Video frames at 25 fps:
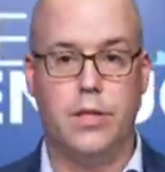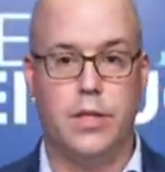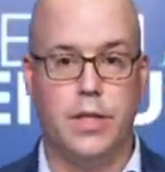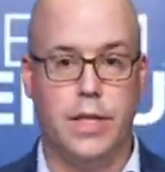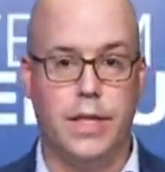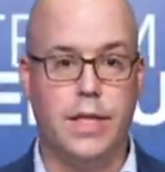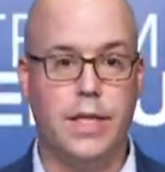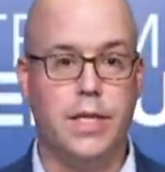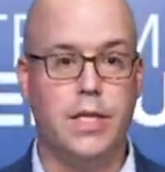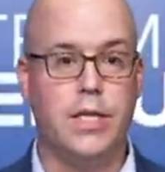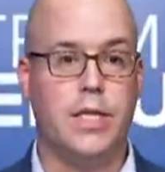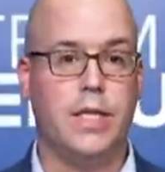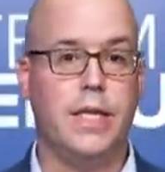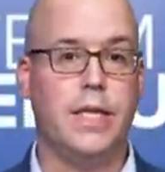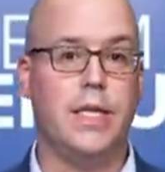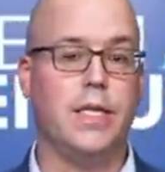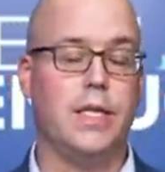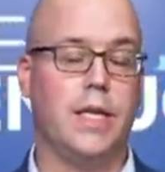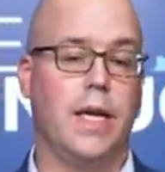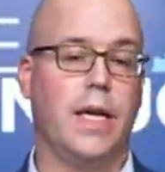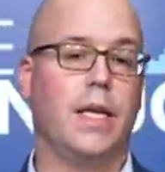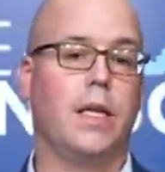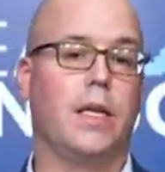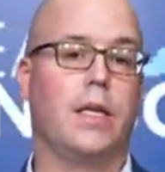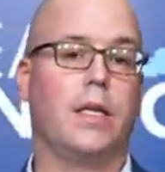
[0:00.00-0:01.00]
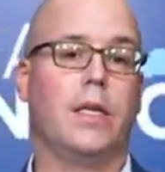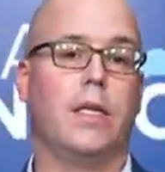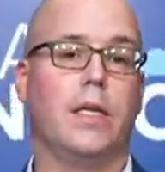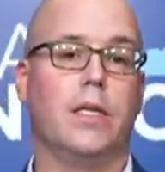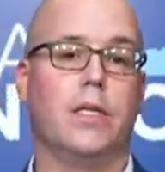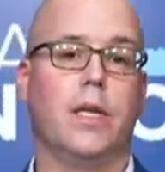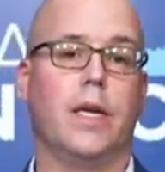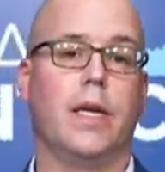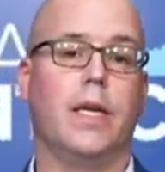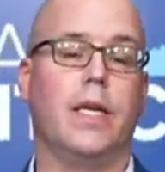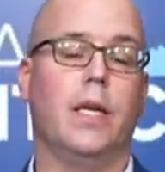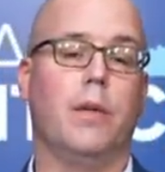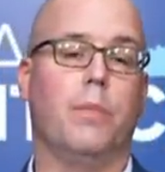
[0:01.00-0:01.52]
CDC's and
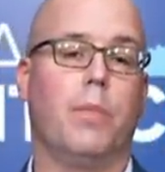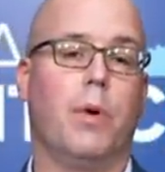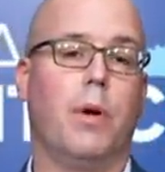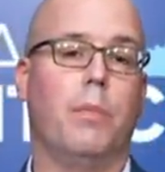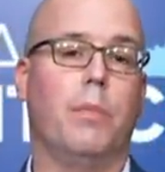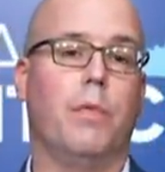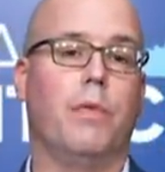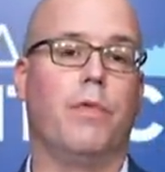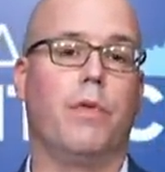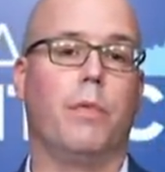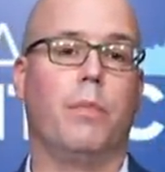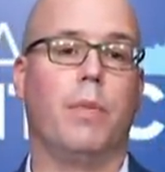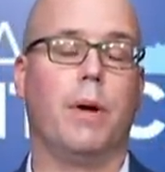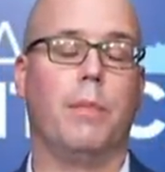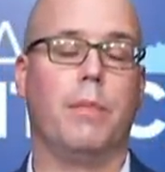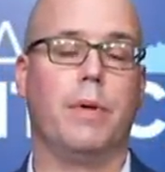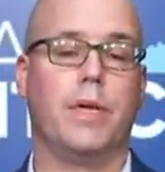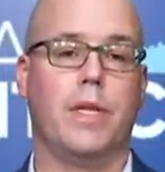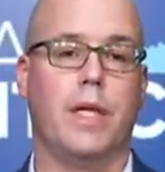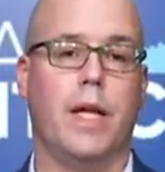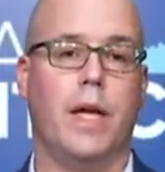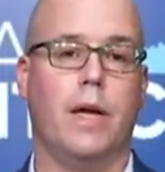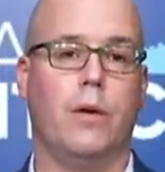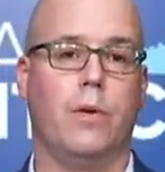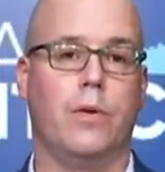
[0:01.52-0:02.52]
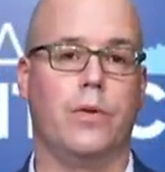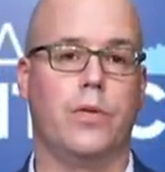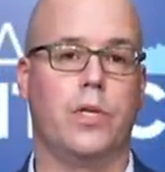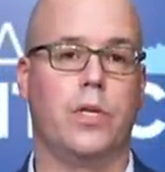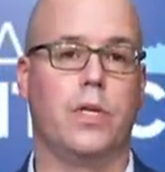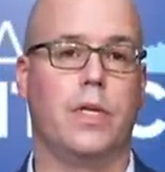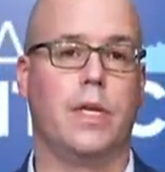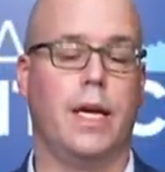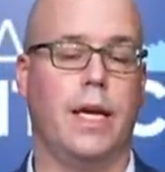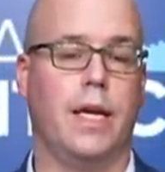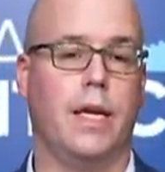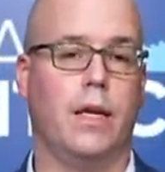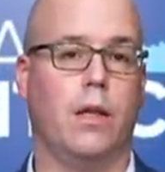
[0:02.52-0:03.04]
Kentucky Department for Public
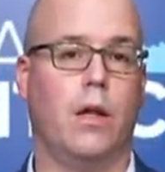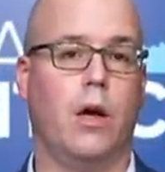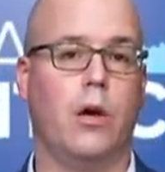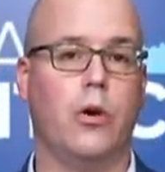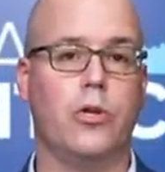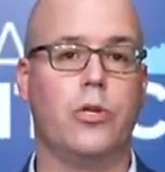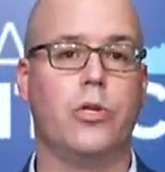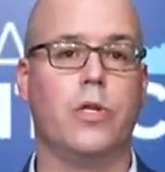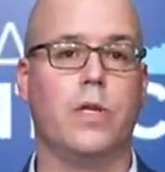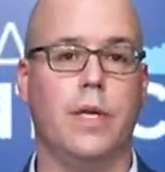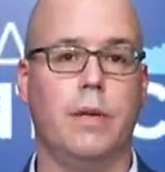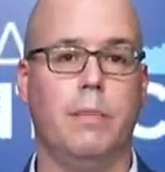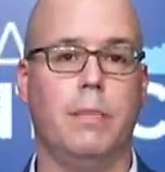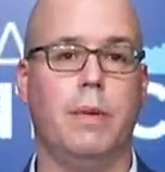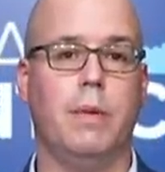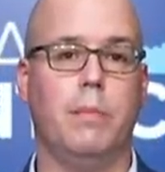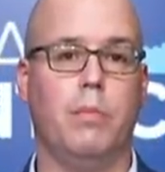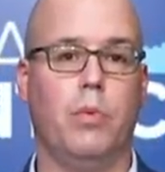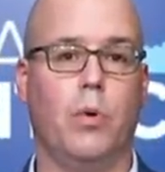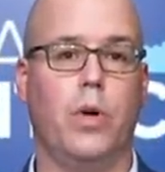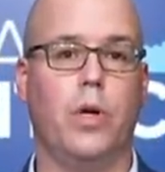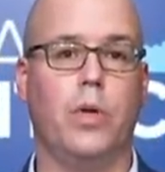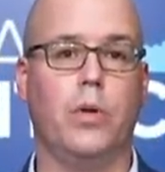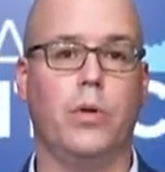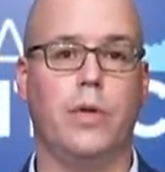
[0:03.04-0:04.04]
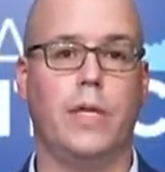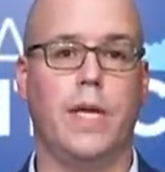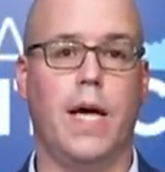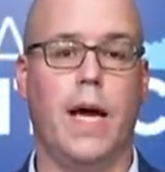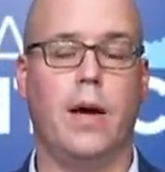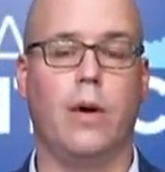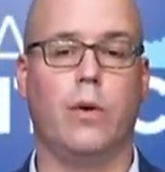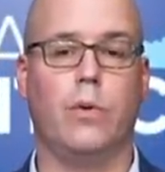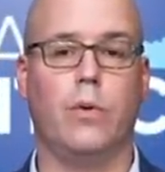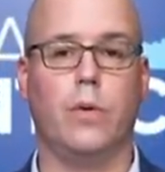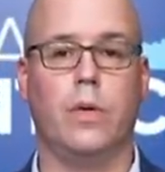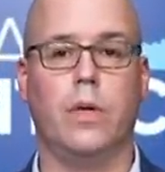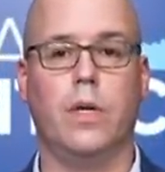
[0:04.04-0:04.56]
Health's, can largely be boiled
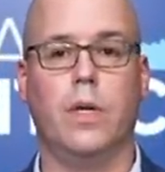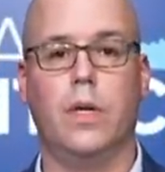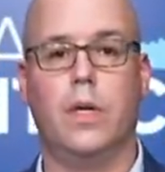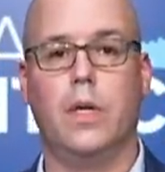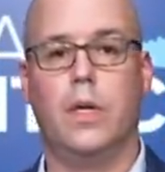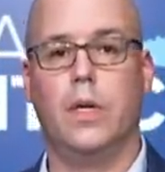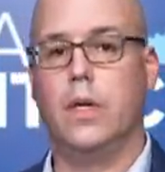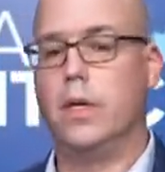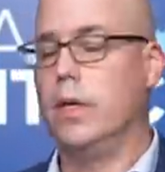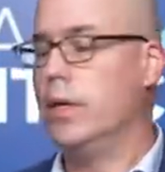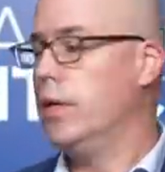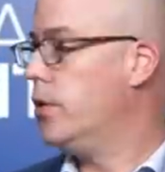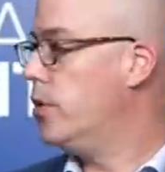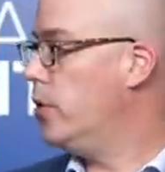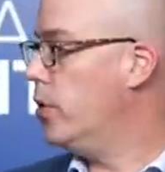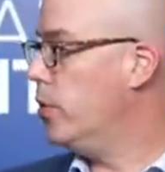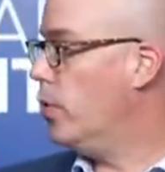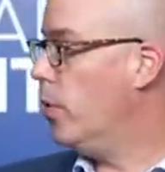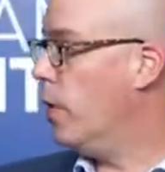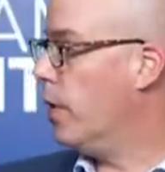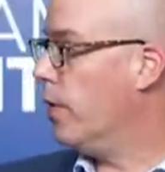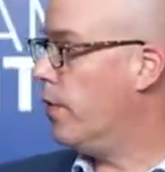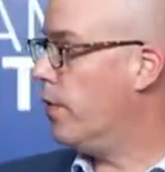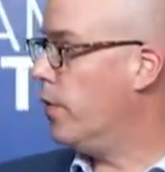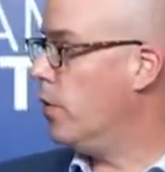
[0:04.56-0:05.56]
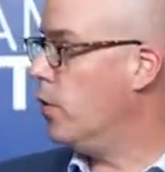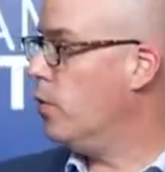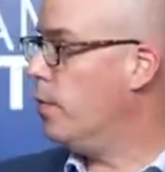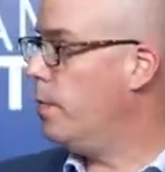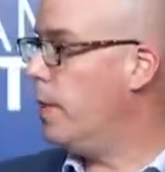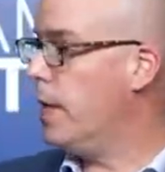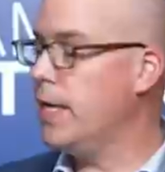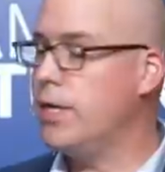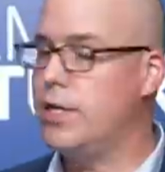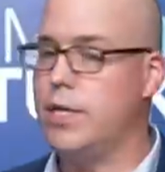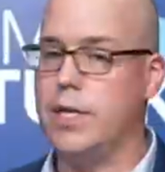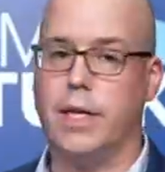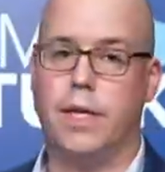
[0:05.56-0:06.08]
down to a few
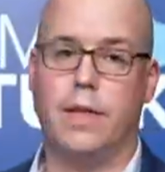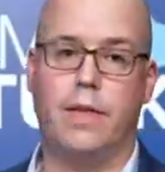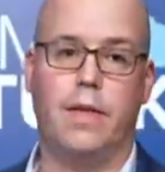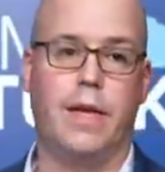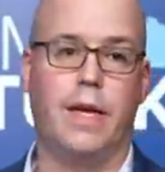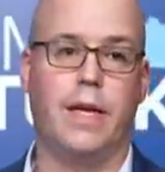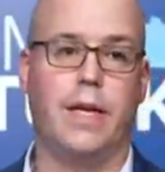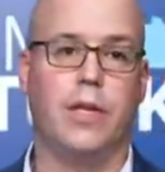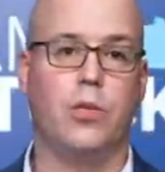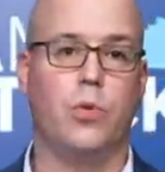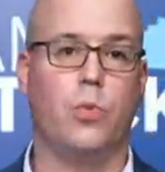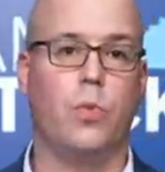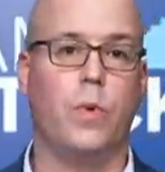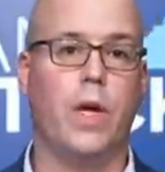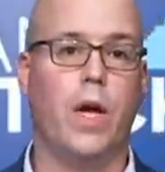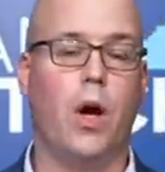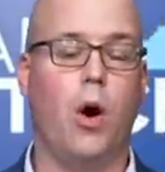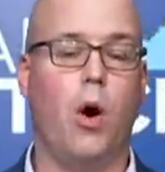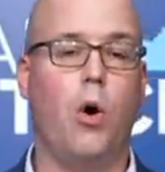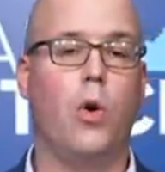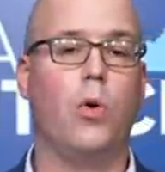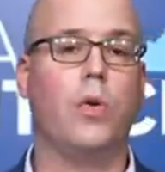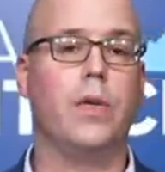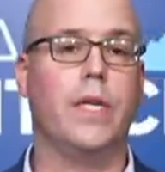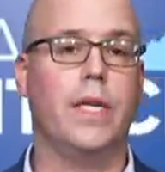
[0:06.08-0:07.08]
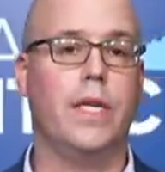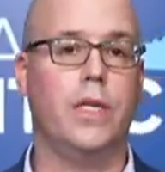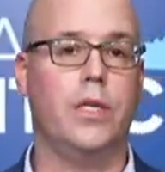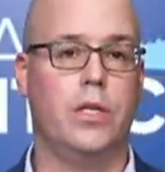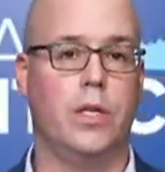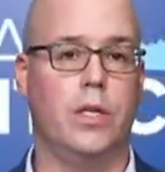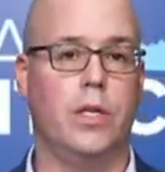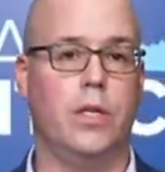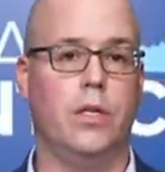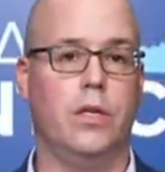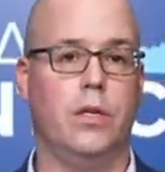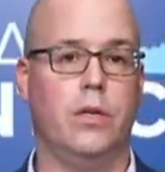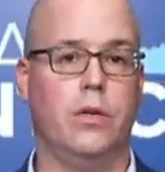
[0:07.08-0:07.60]
basic things we all need
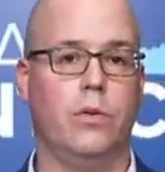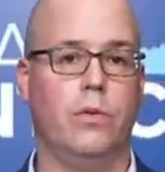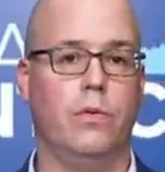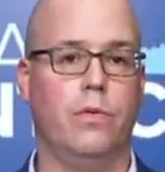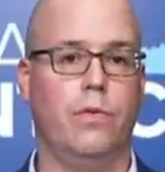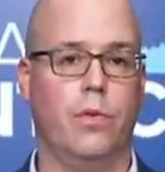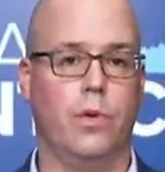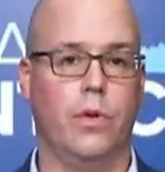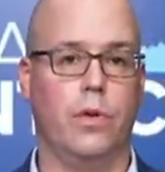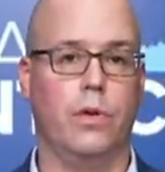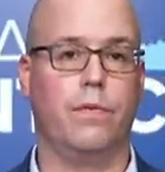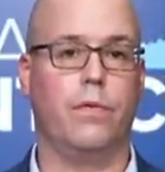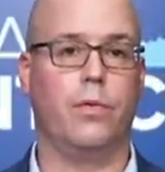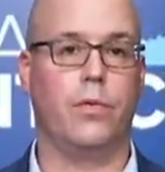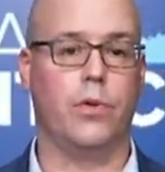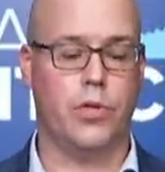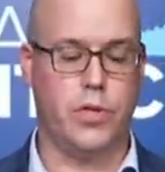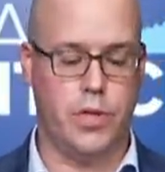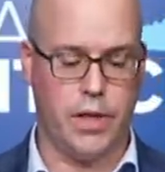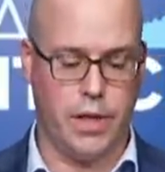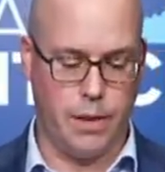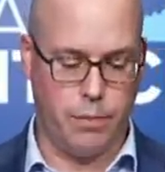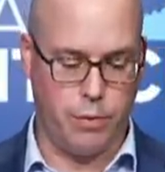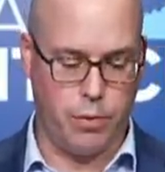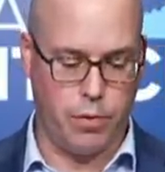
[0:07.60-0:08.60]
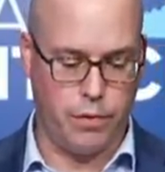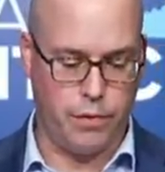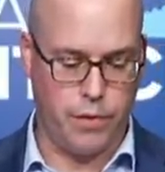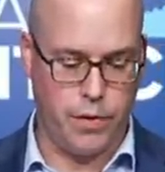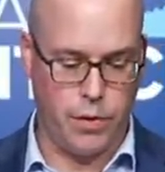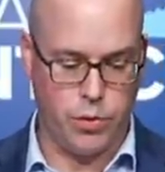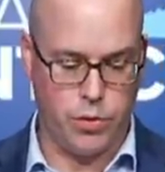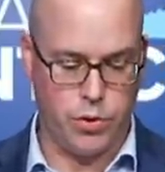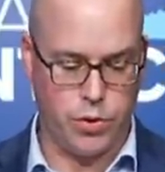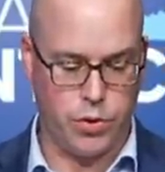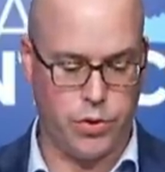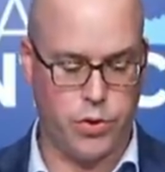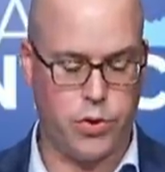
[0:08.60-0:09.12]
to do for the foreseeable
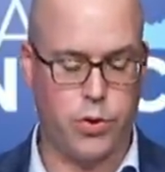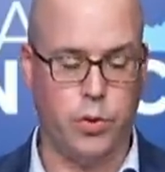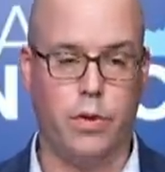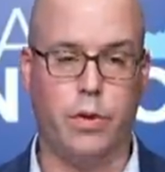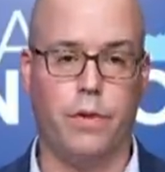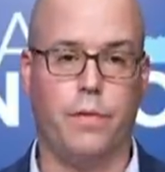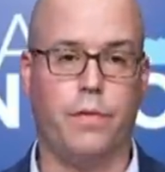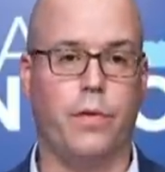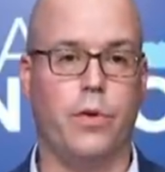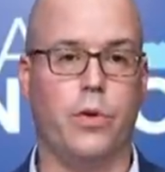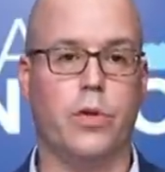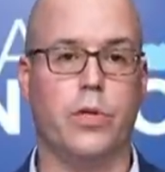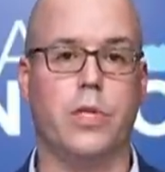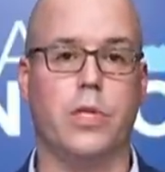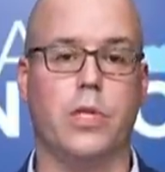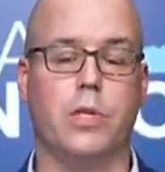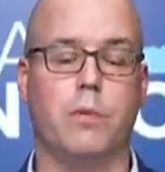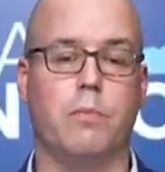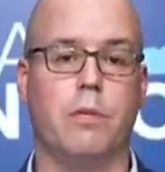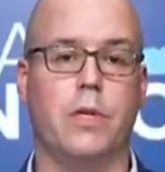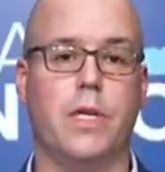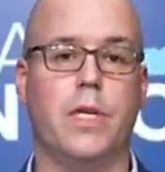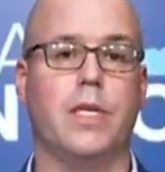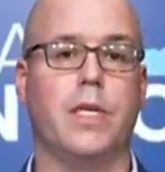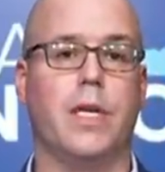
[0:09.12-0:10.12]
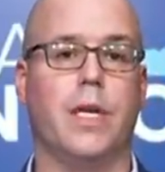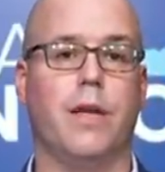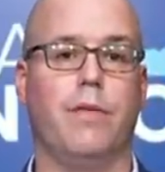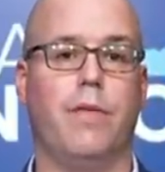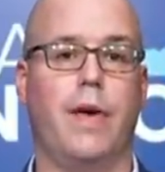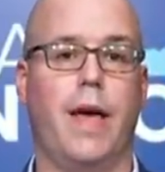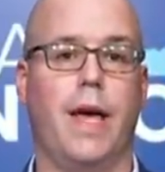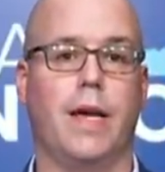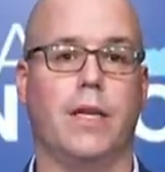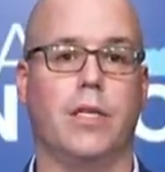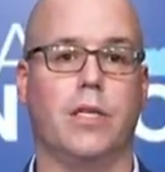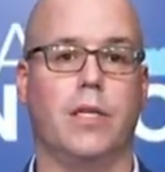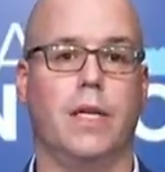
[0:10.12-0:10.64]
future. So the first is please get
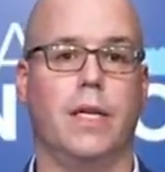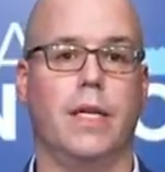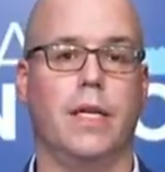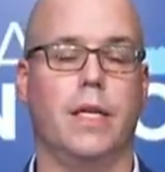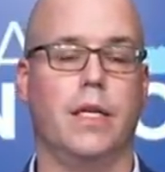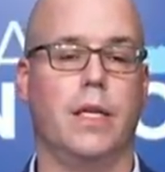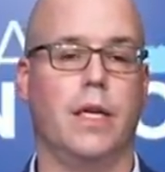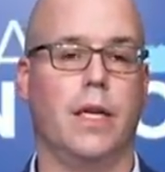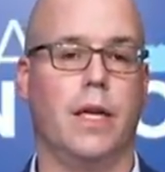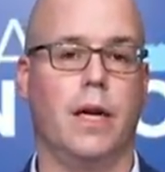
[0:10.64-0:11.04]
vaccinated.